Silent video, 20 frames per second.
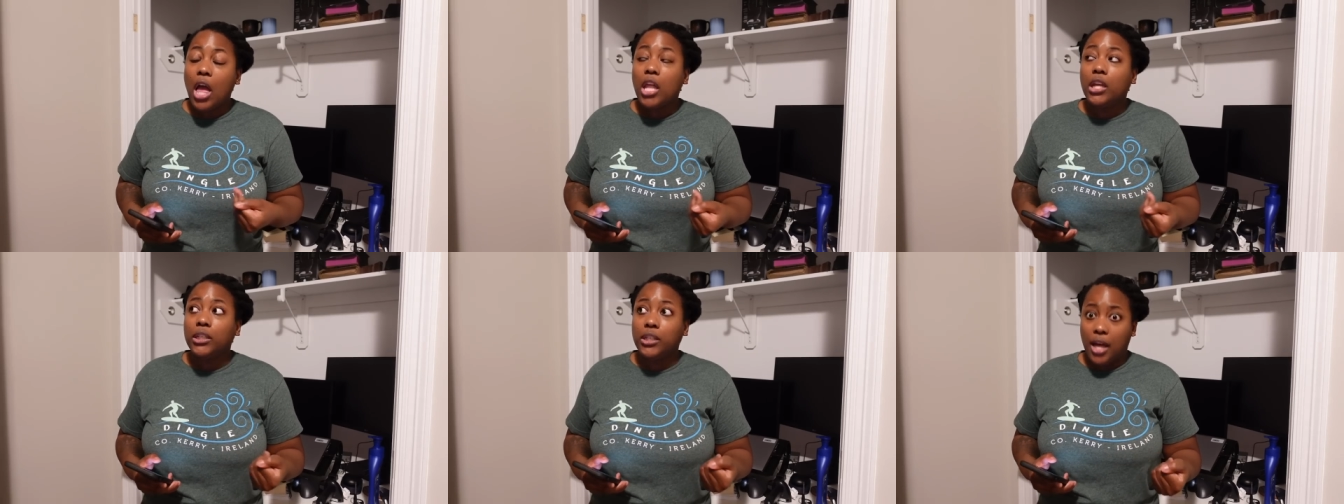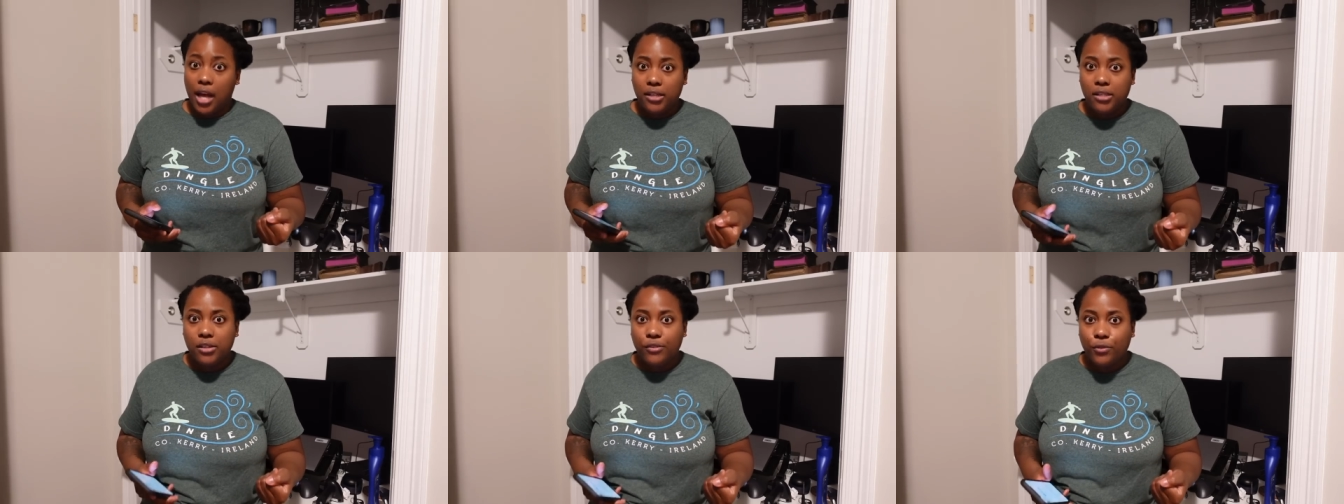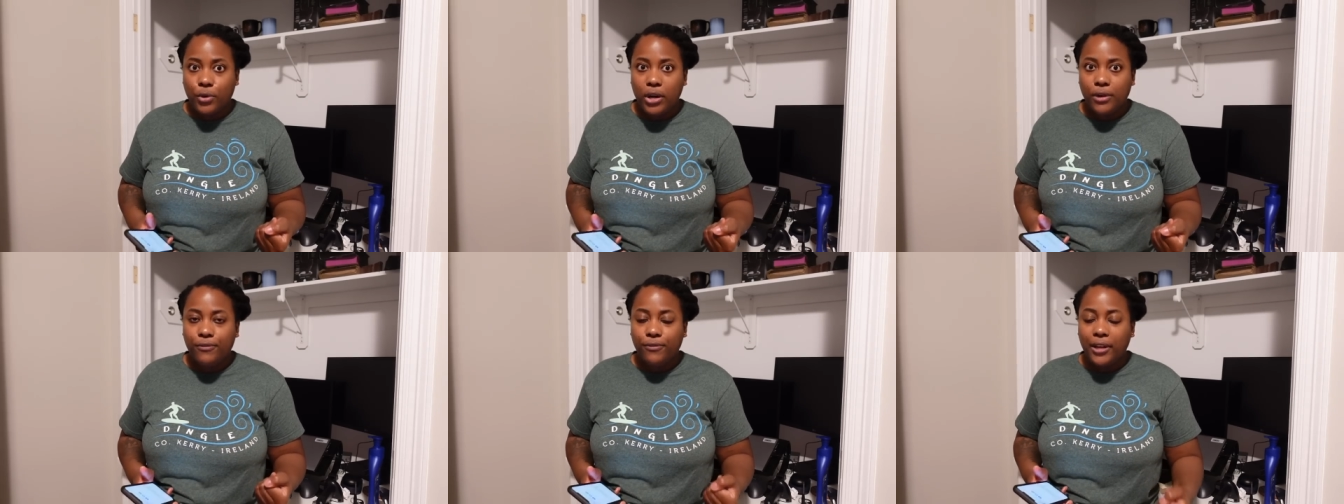Lots of
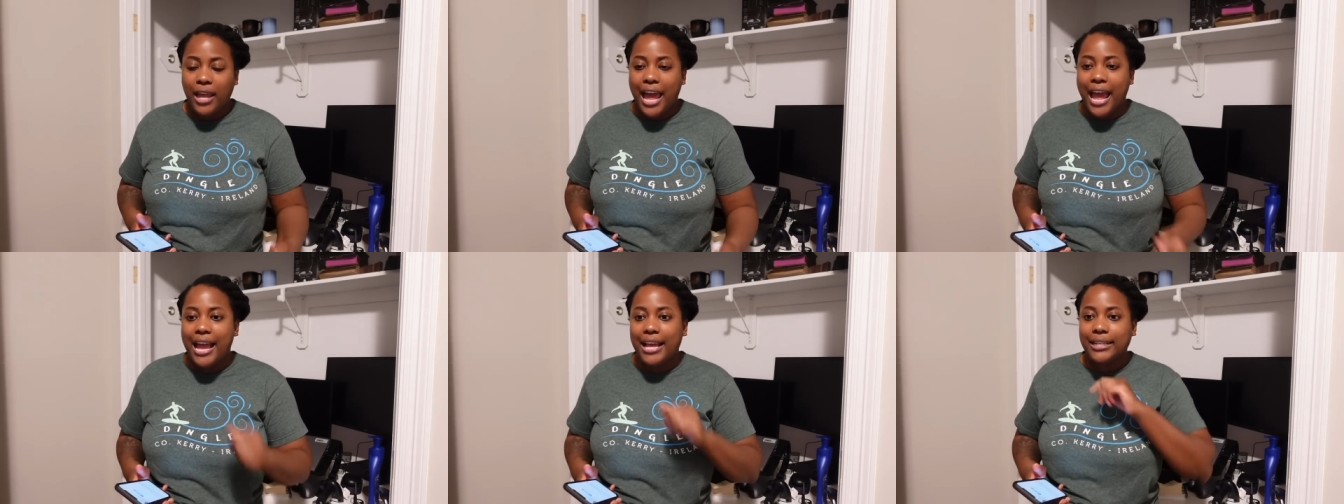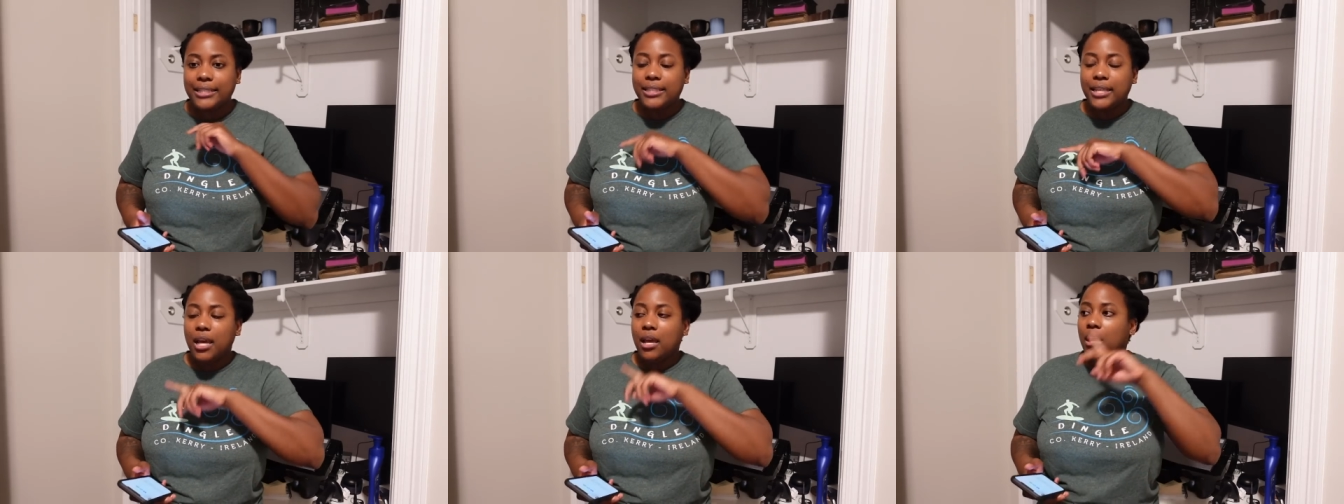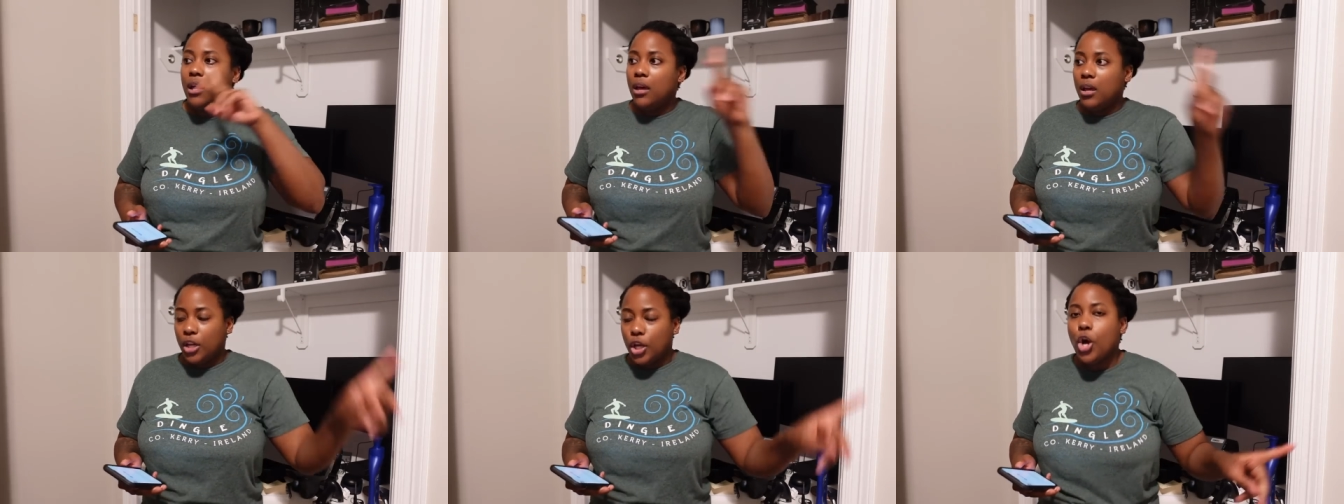red flags.
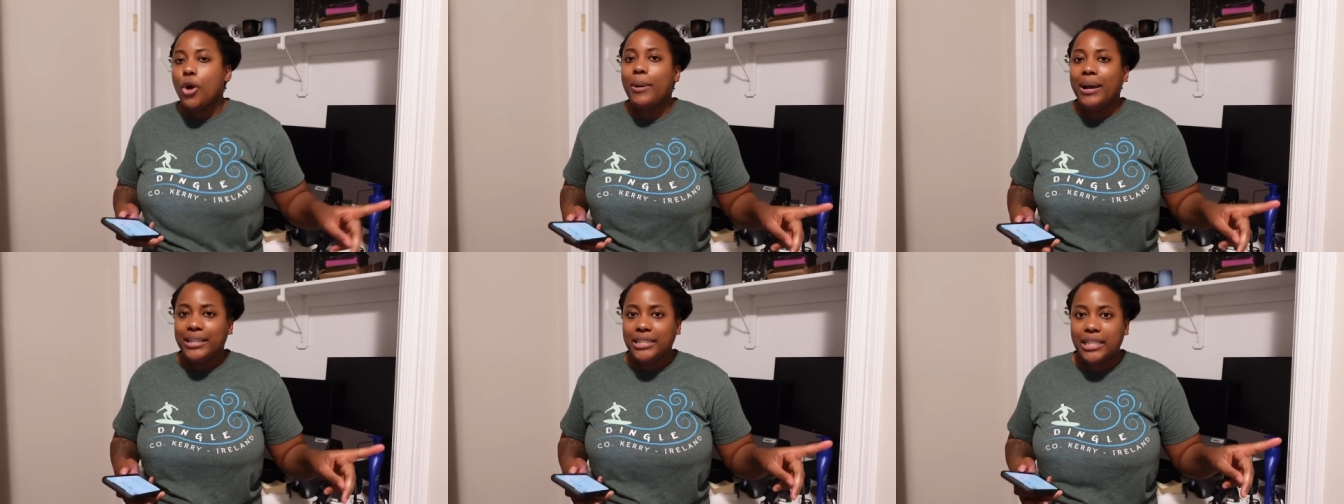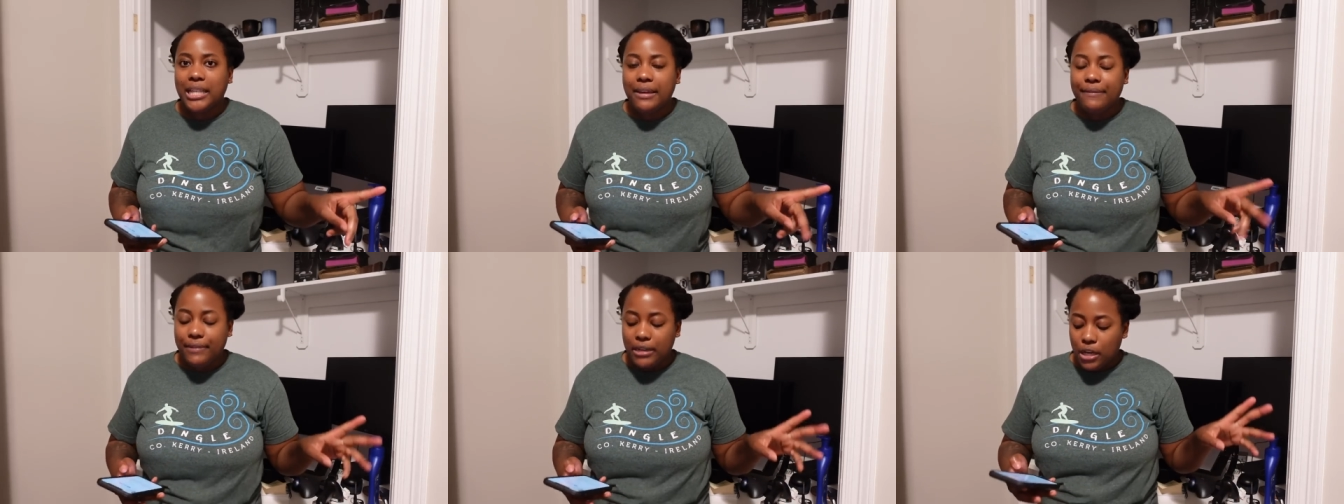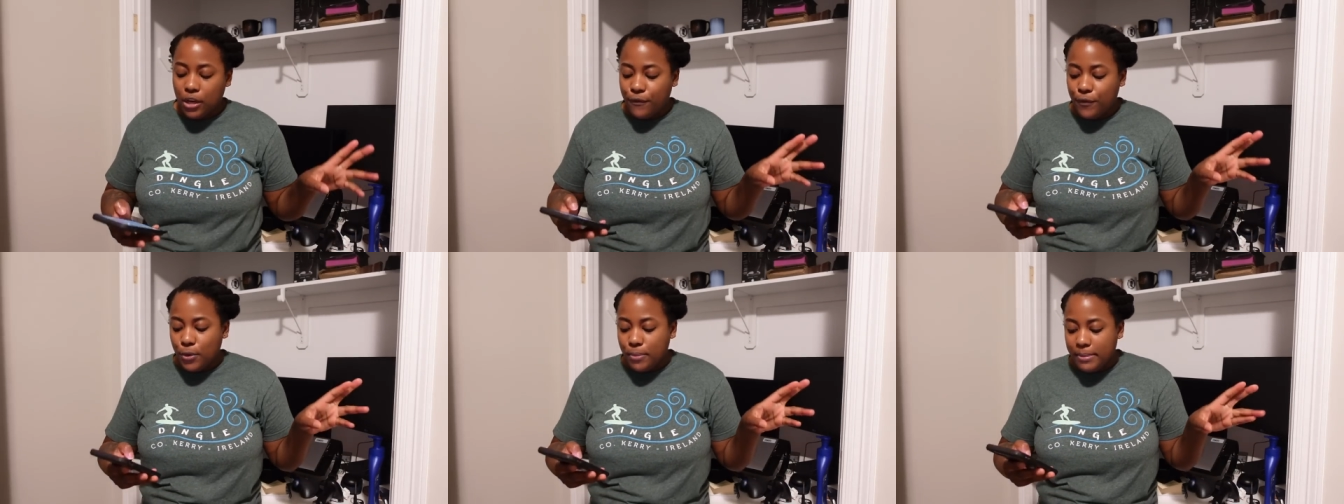Go back to that
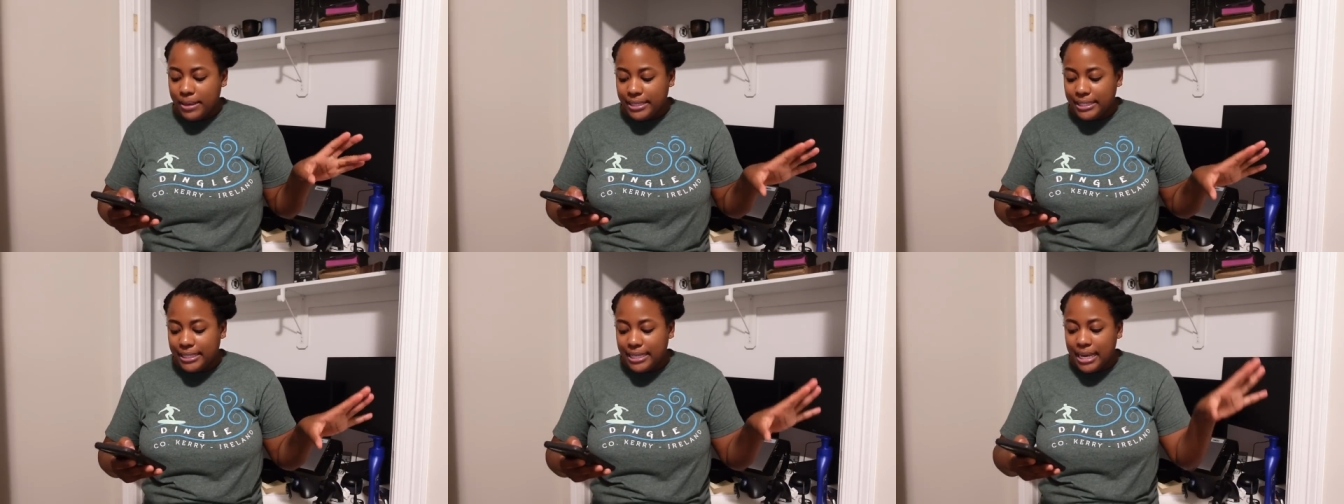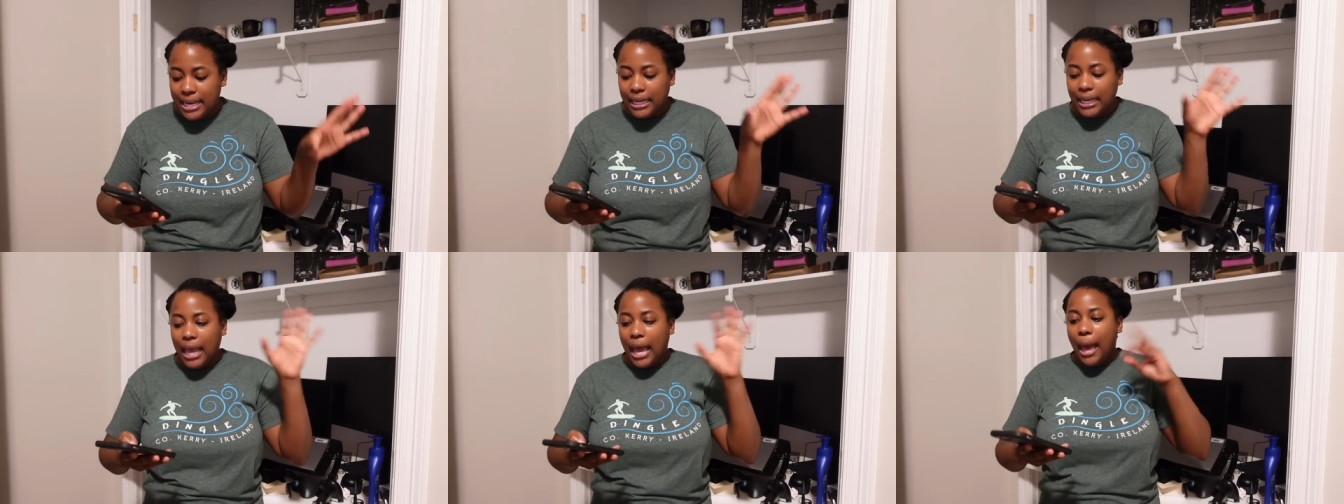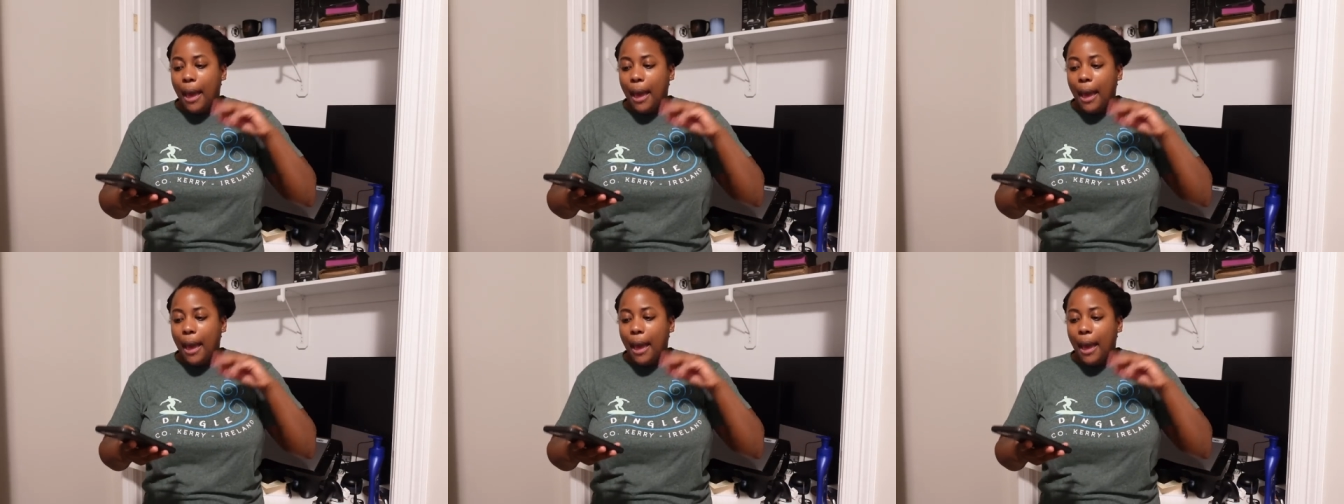video if you missed it.